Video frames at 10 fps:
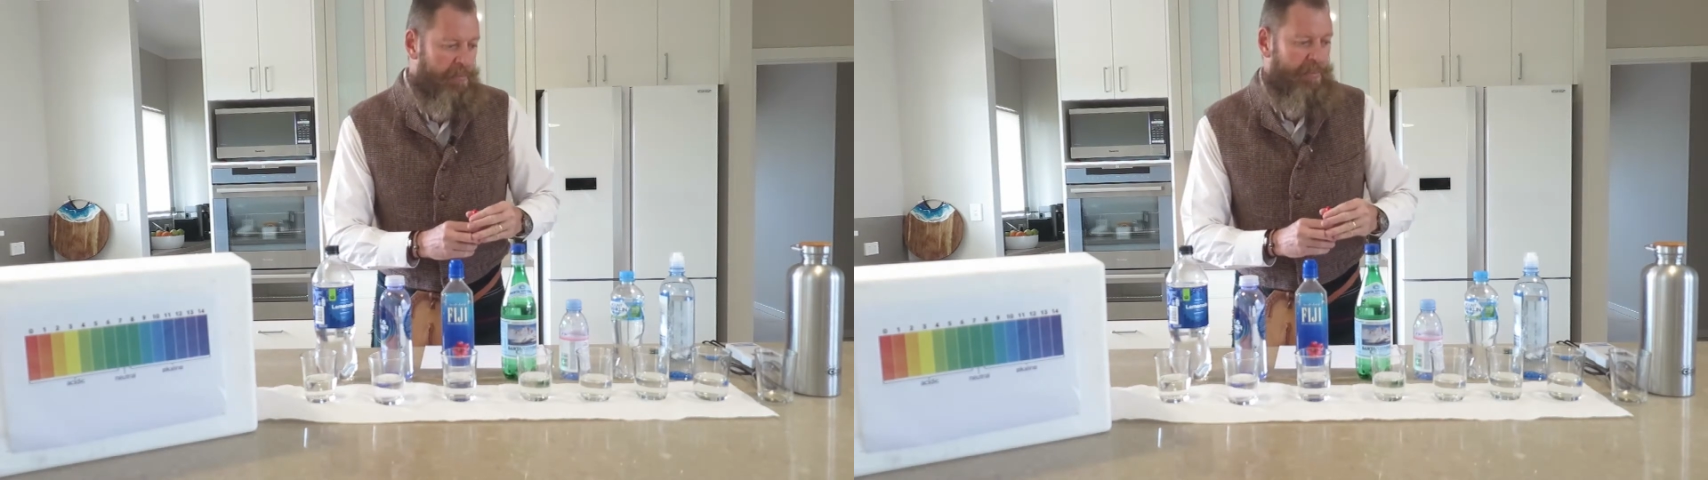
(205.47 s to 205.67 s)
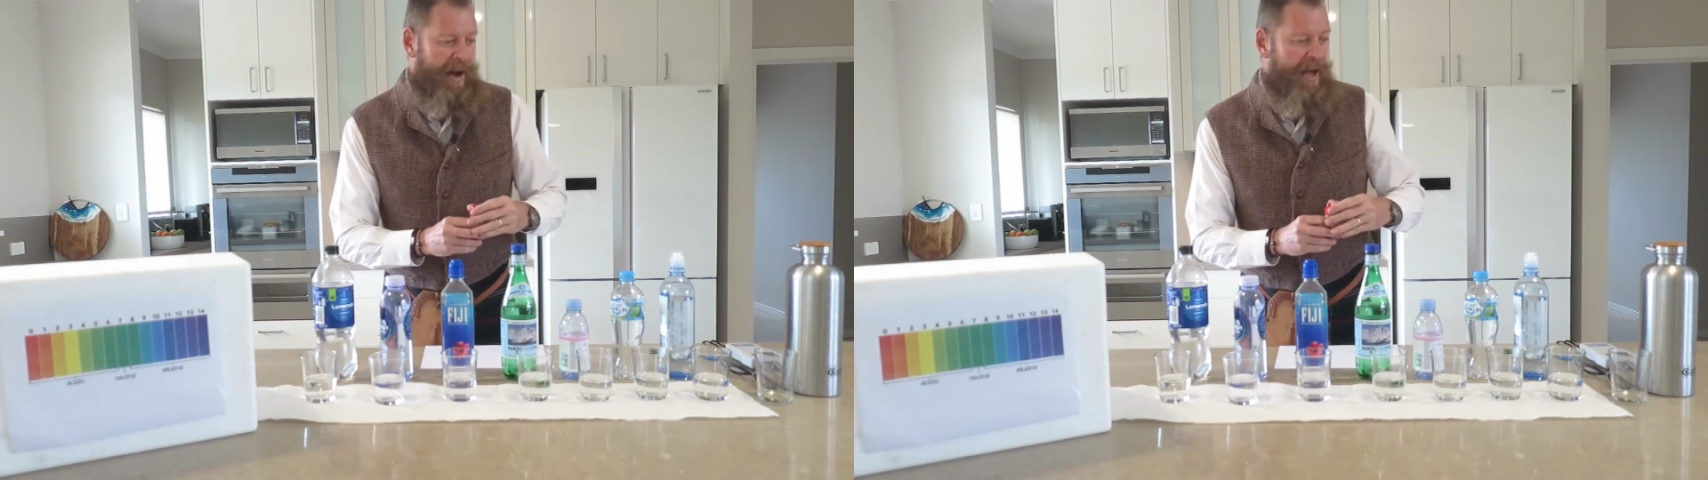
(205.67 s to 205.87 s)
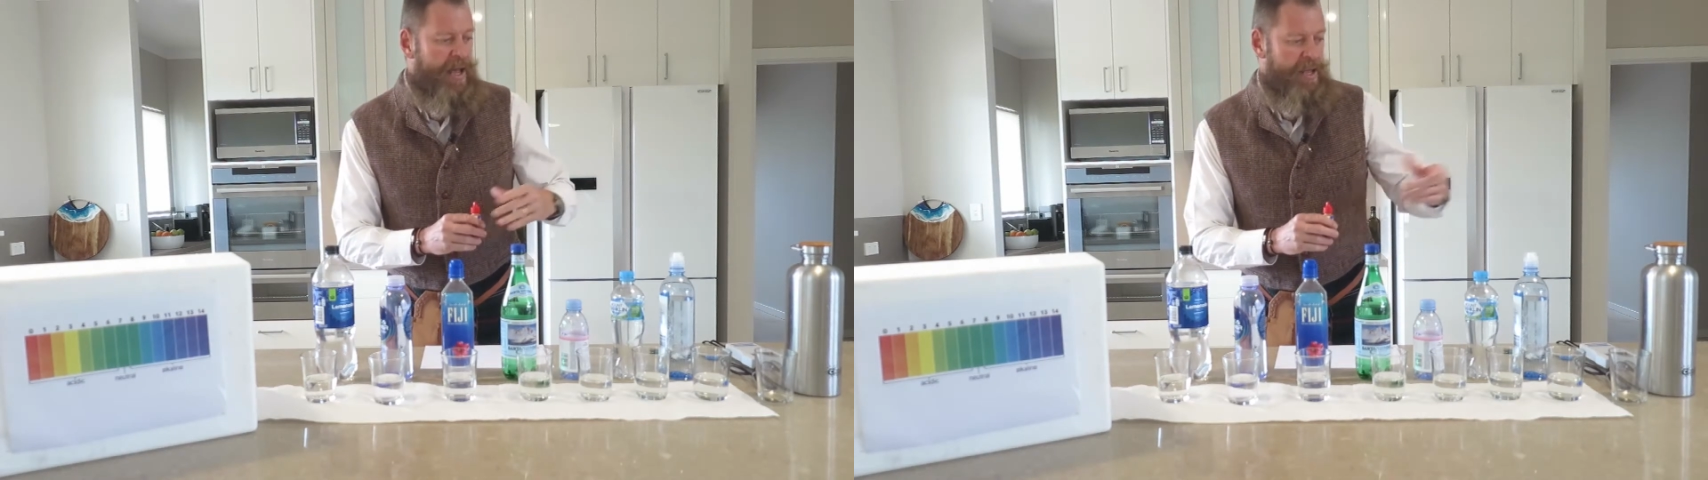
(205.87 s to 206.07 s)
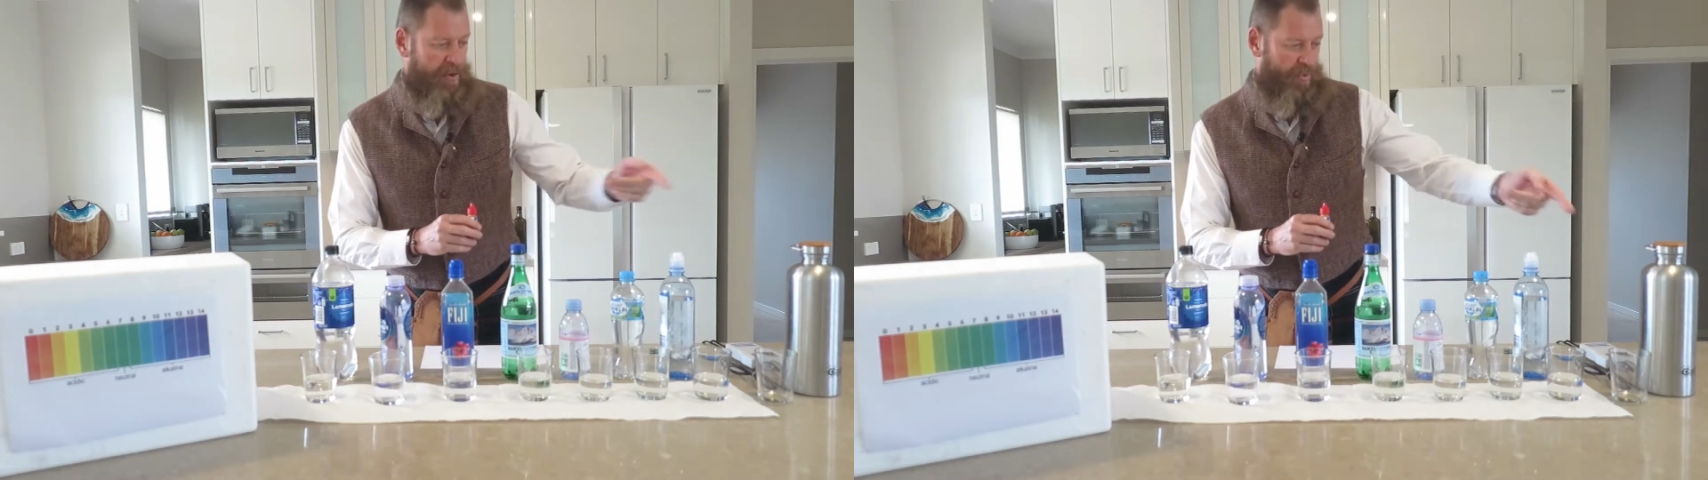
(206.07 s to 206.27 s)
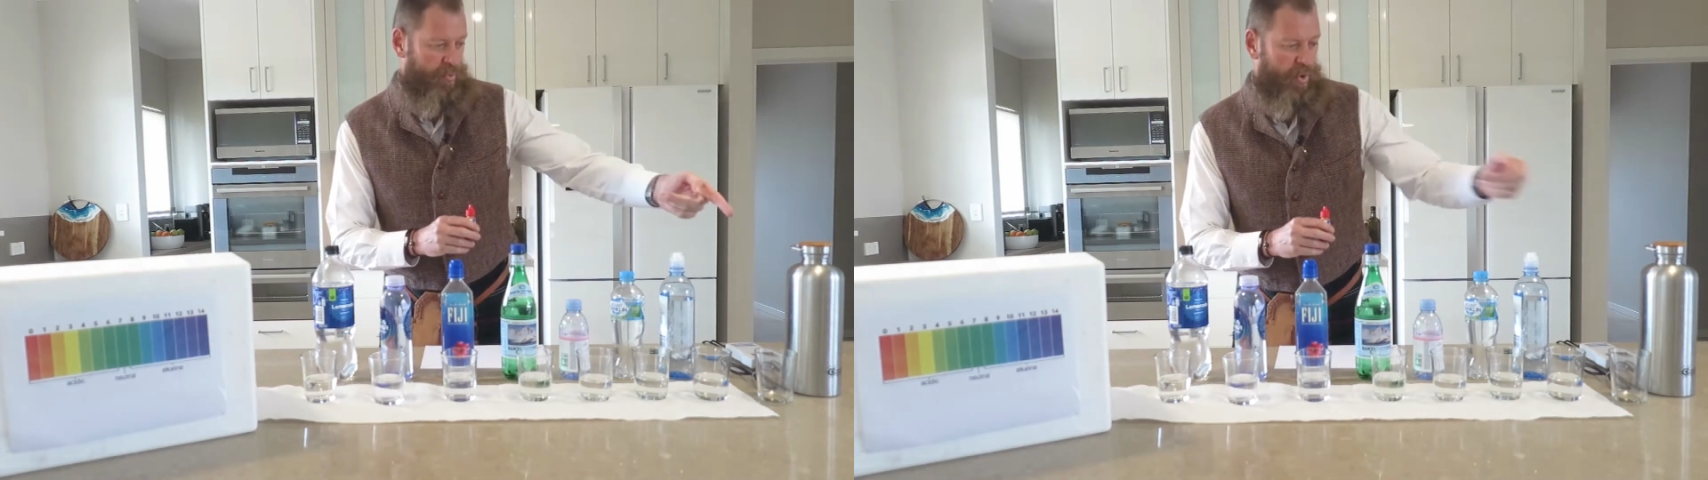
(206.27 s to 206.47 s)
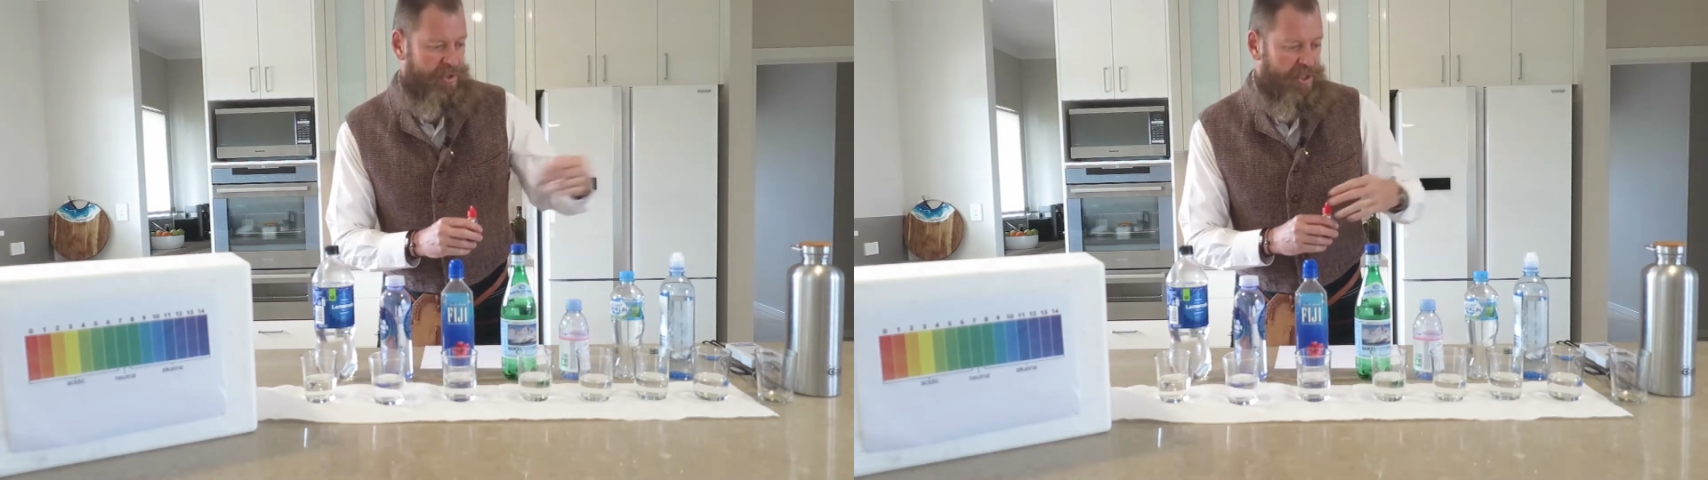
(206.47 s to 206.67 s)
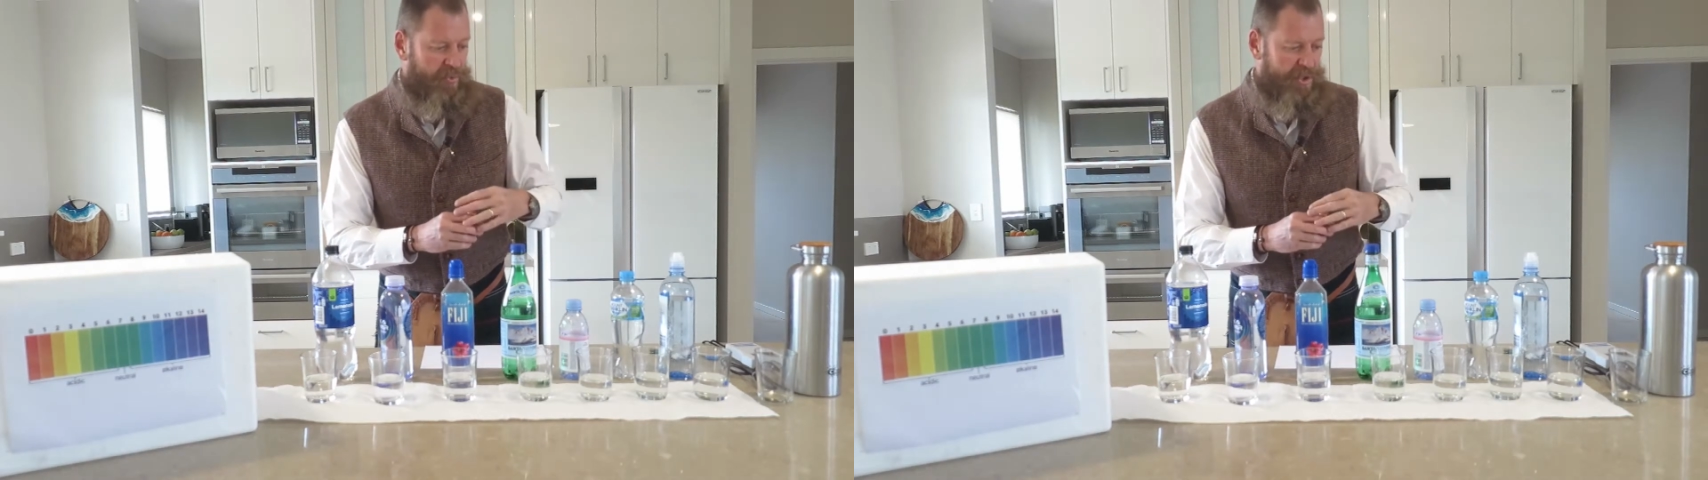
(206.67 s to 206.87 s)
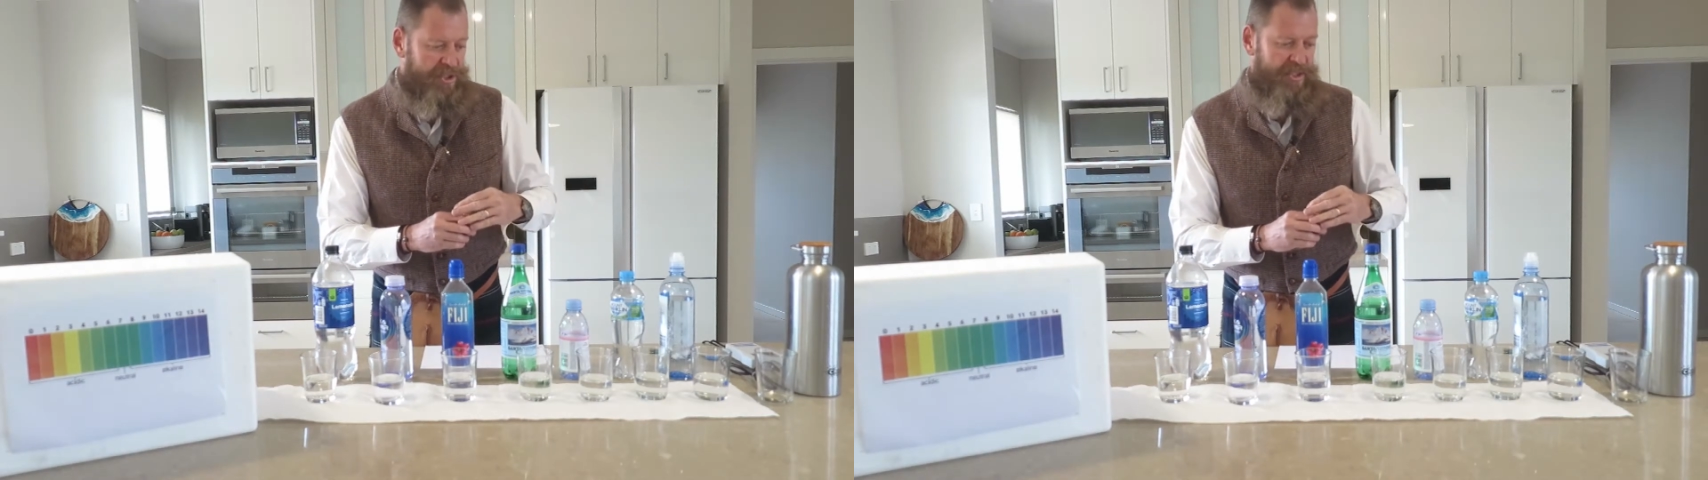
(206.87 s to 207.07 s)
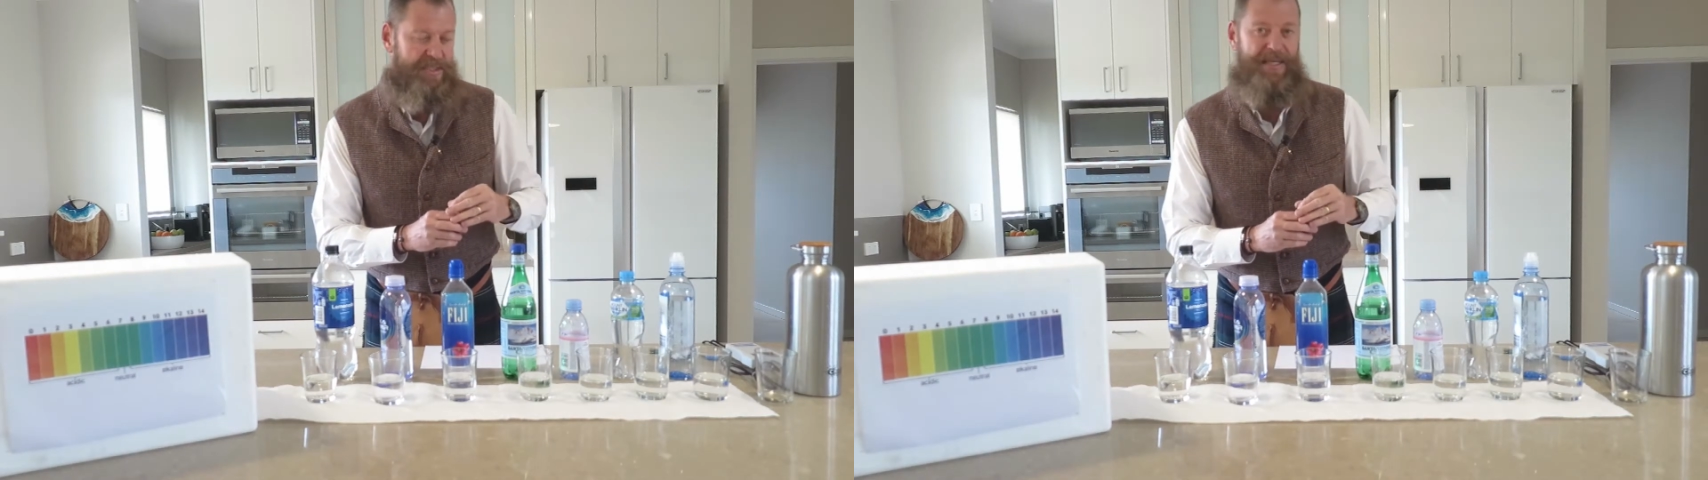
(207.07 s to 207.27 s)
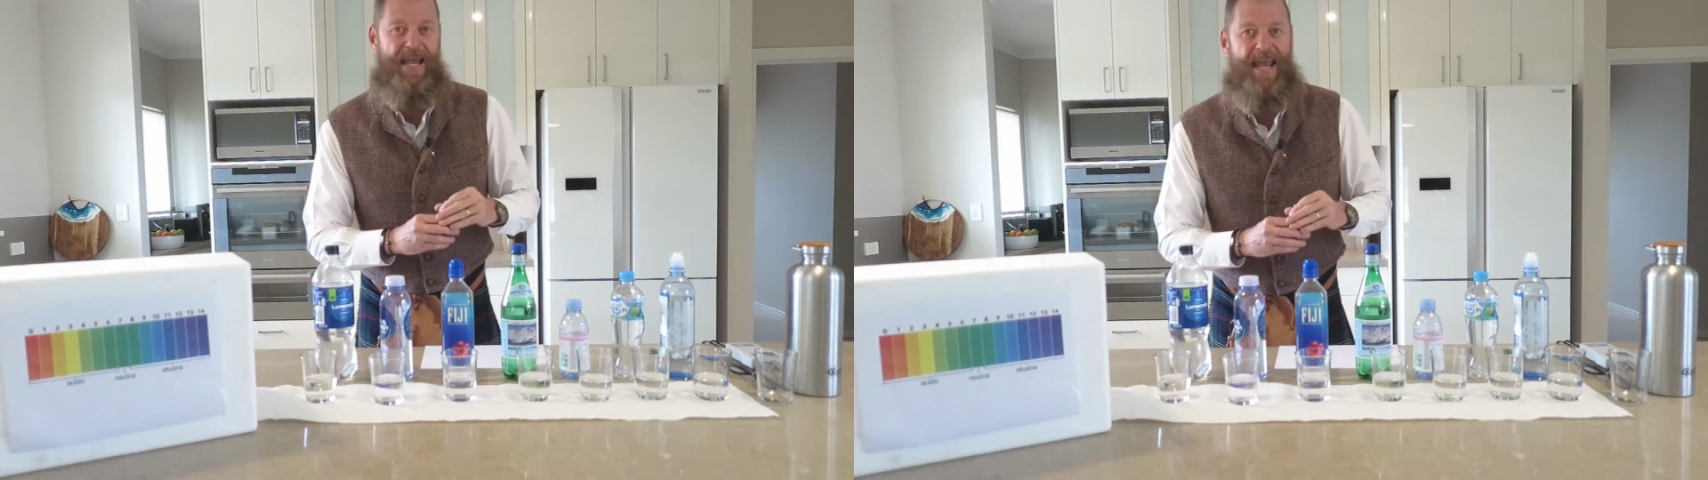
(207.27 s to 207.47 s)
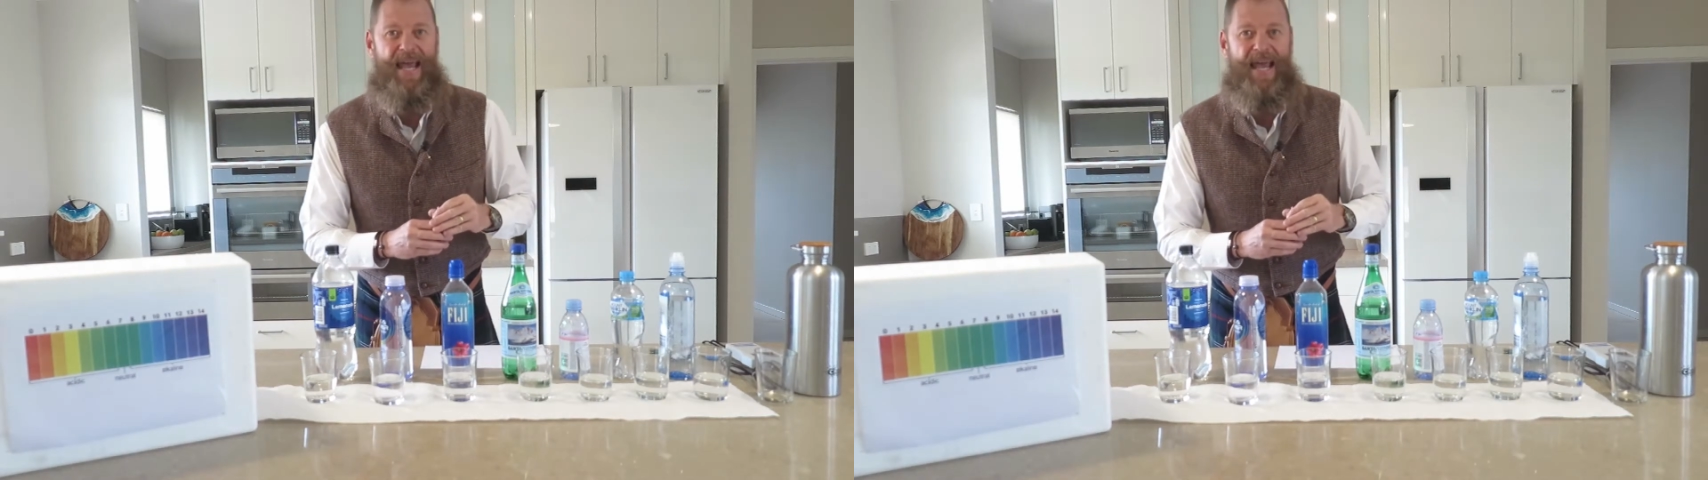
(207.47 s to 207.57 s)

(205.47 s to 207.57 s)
my water, which is